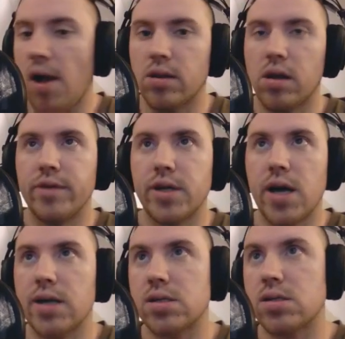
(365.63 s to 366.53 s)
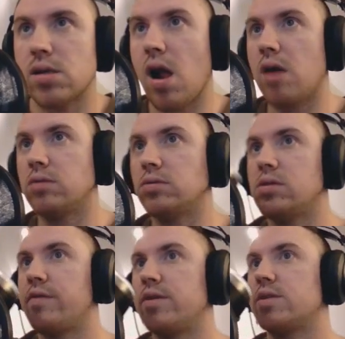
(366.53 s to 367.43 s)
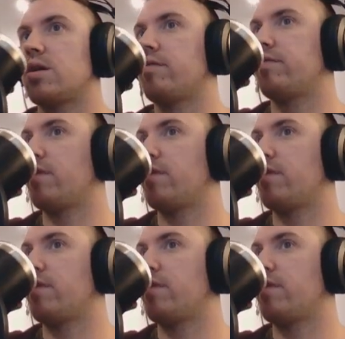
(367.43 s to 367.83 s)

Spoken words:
love you guys. Love your stuff.